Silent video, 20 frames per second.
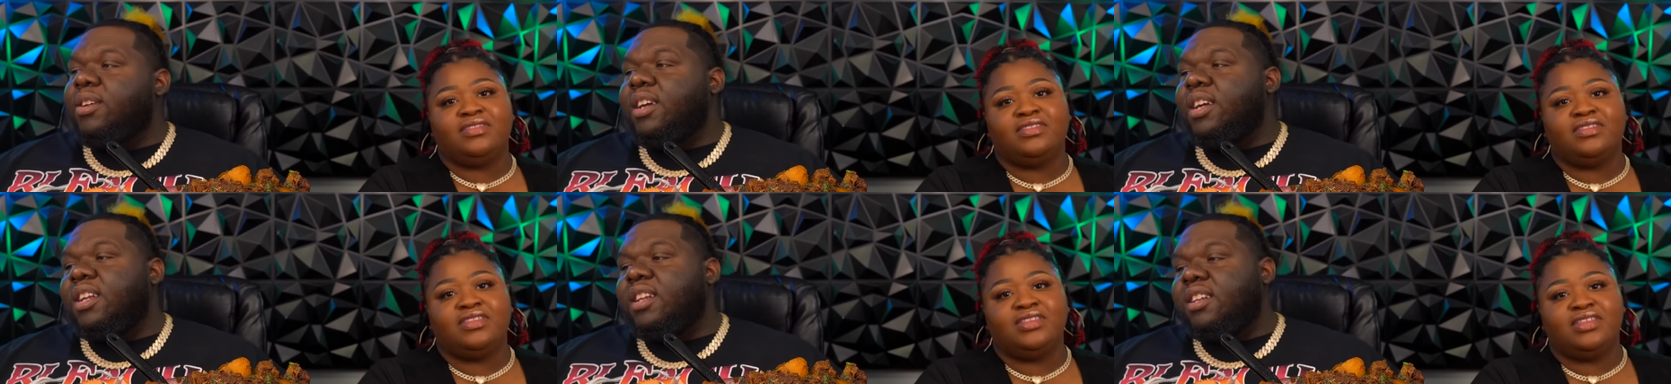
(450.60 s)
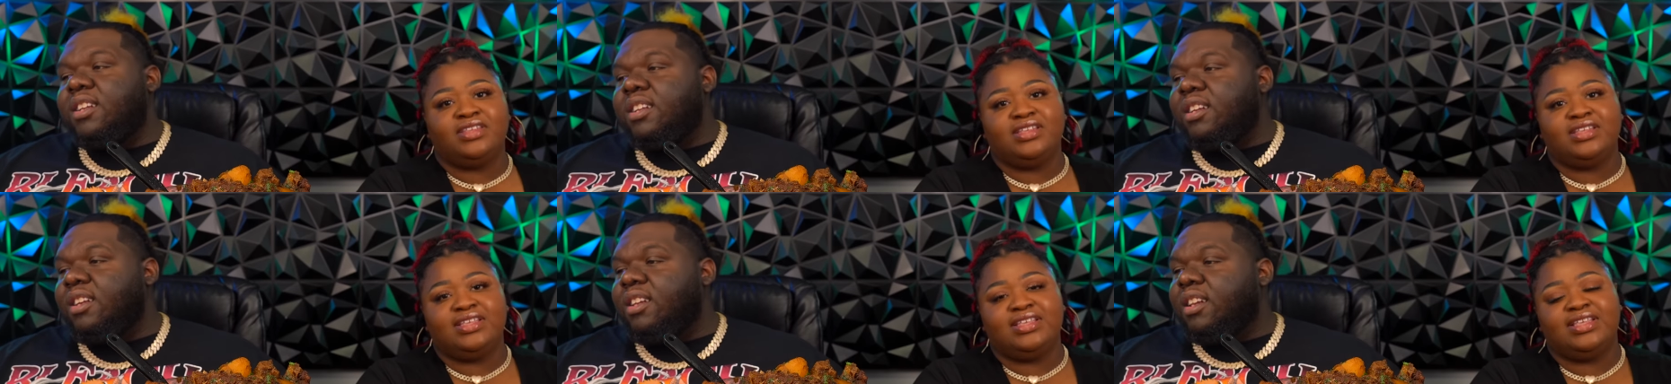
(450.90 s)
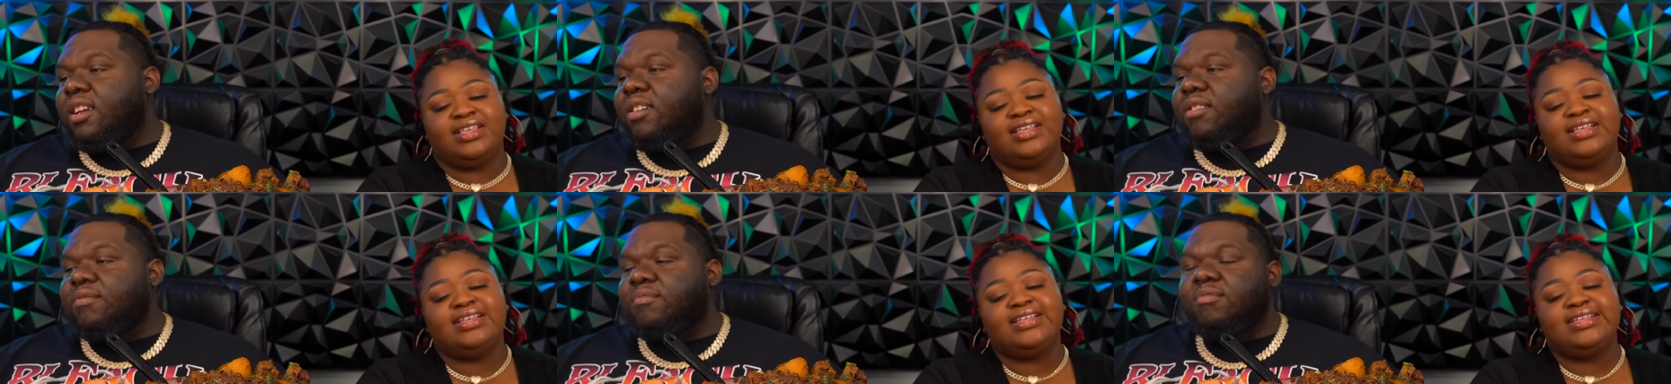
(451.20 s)
Speaker 1: And
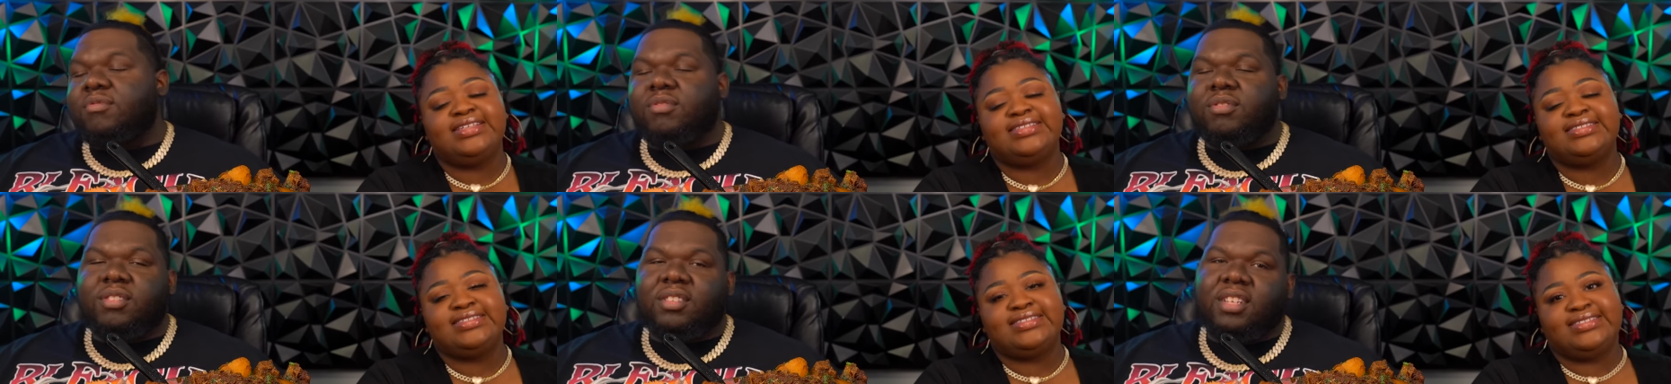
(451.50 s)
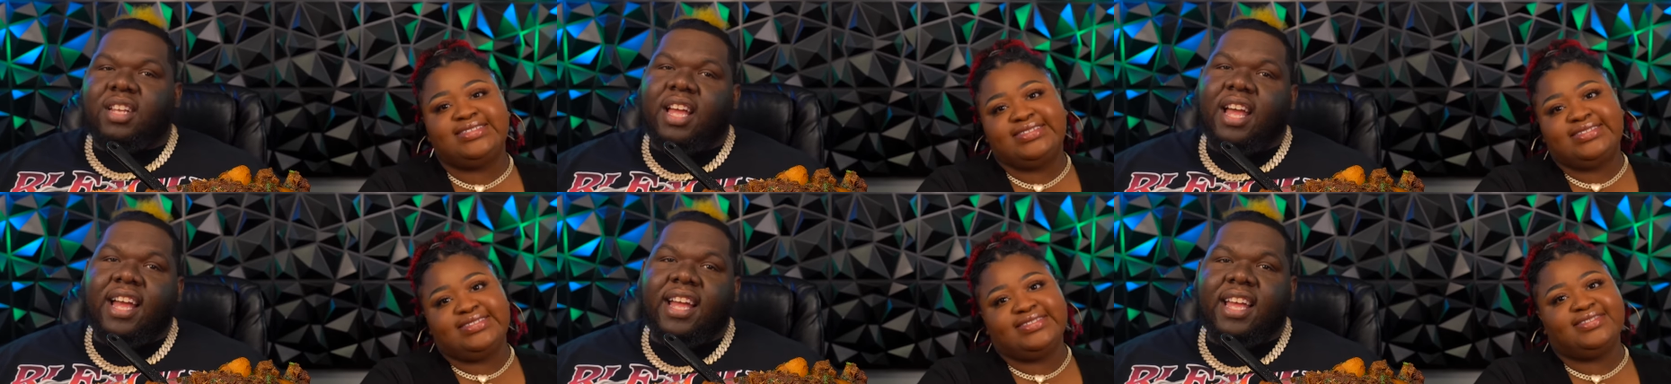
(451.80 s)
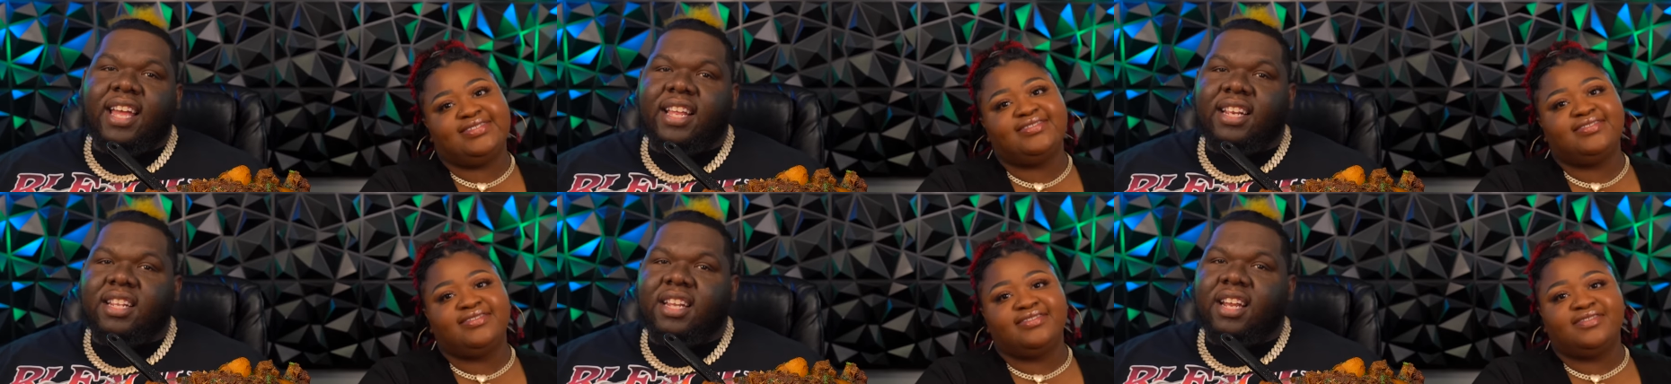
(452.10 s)
you know, I
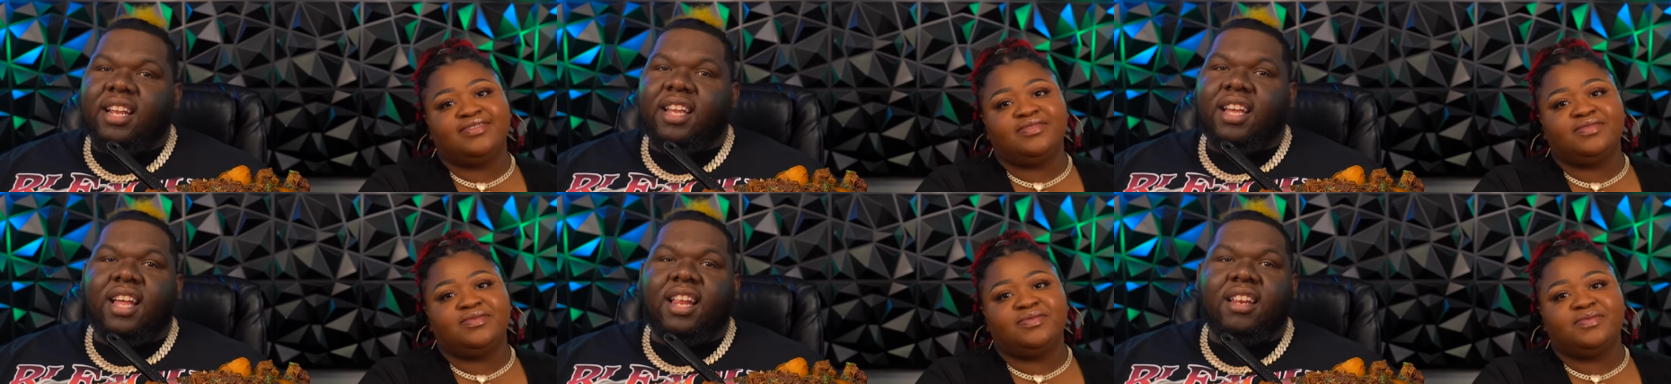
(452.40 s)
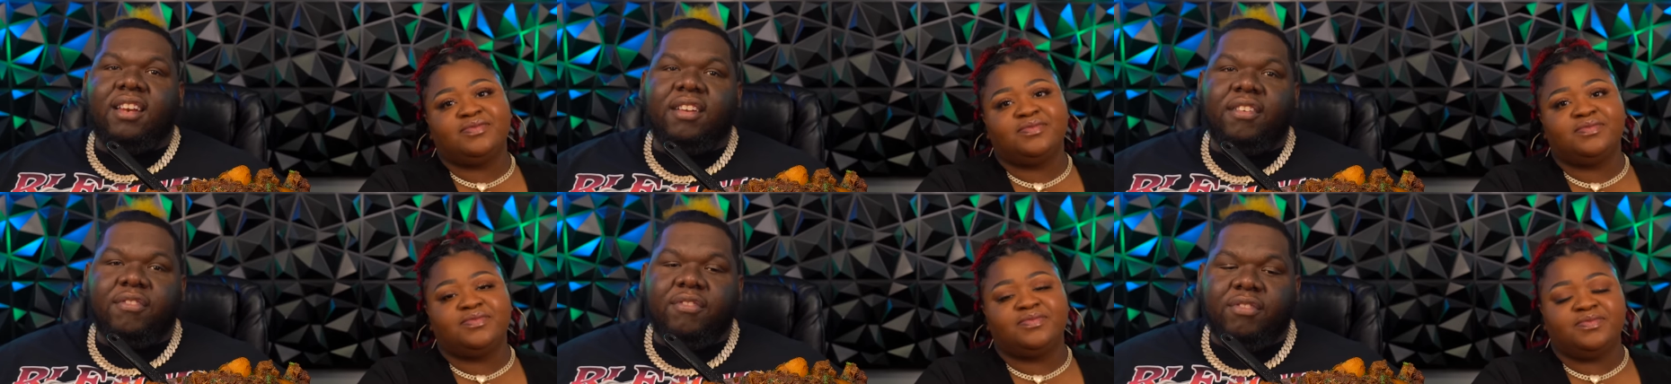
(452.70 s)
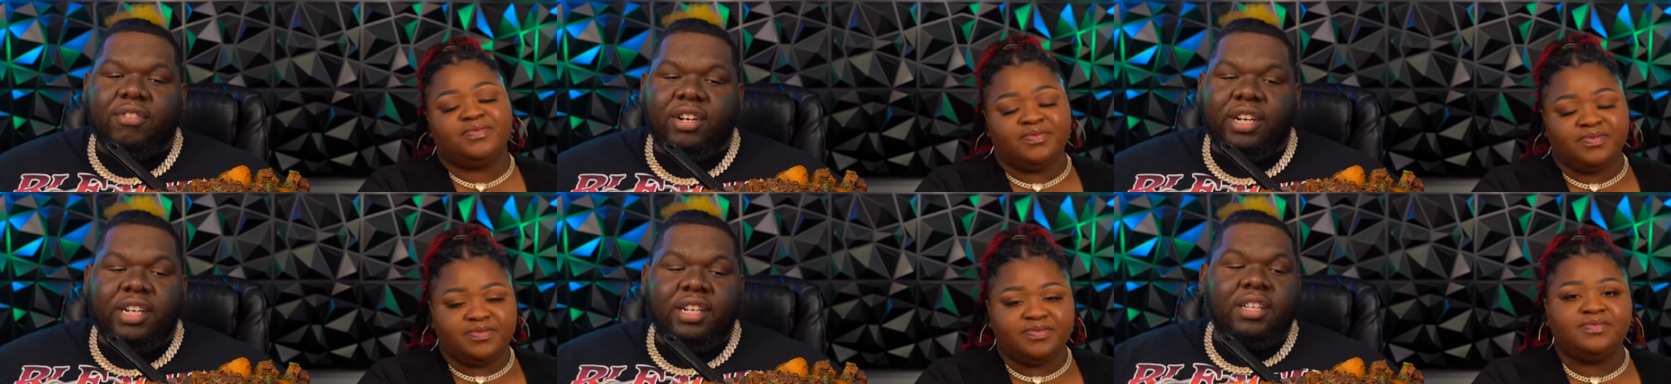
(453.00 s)
can't thank y'all
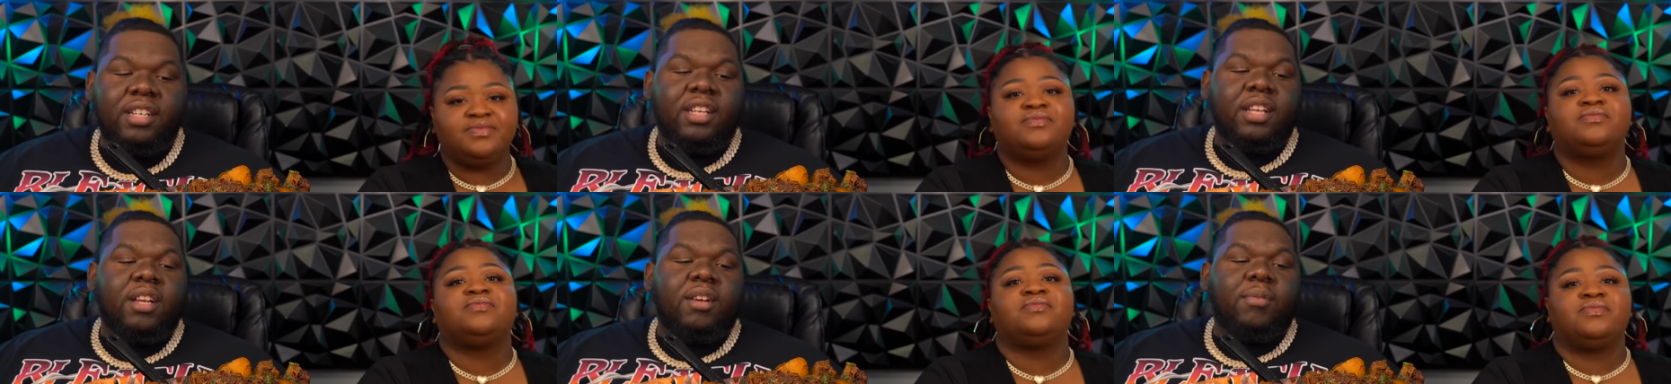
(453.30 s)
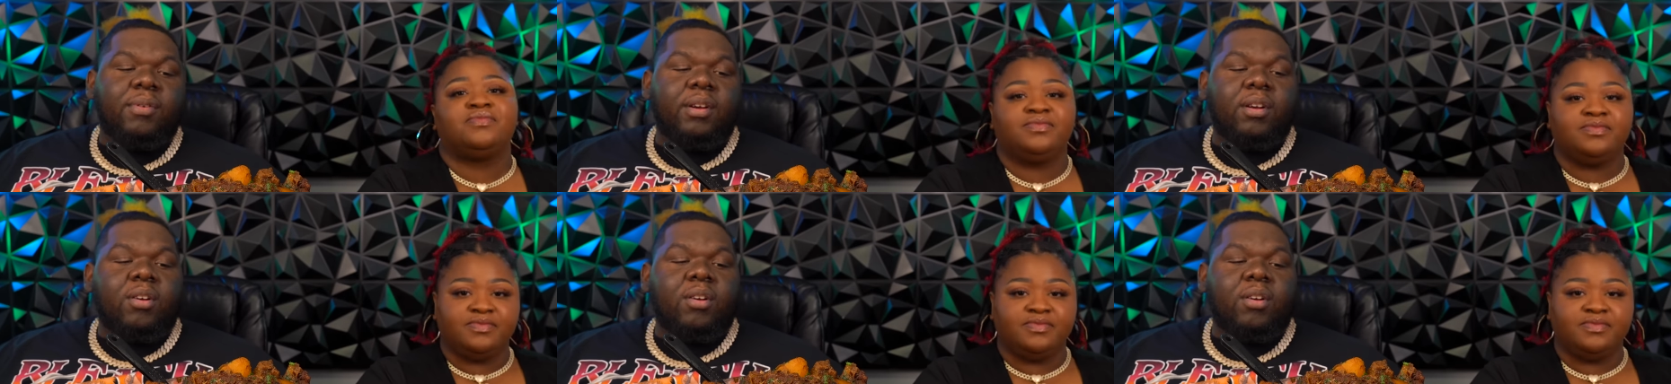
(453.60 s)
enough.